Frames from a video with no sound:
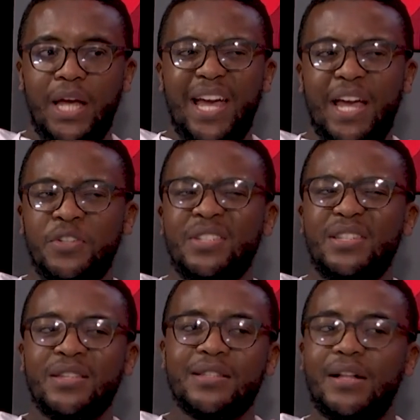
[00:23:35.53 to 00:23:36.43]
And do you see
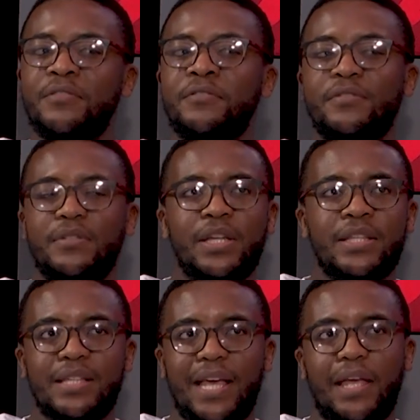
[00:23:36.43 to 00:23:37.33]
yourself
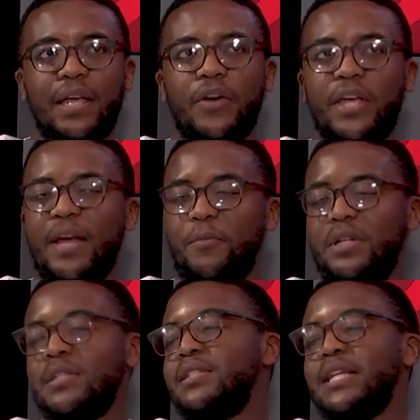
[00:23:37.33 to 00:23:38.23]
saying, okay, I'm gonna
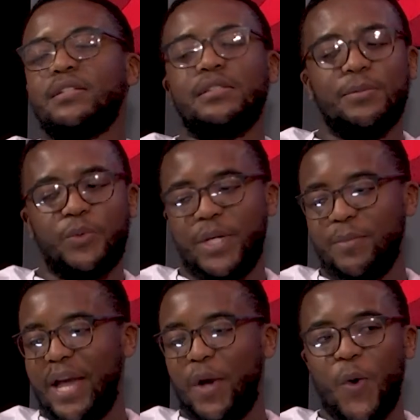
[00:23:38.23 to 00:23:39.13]
settle, I'm going
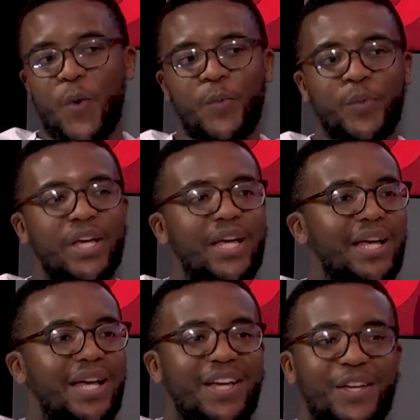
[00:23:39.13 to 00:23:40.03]
back home,
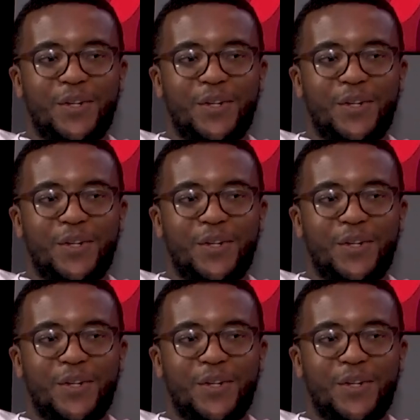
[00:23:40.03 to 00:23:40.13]
you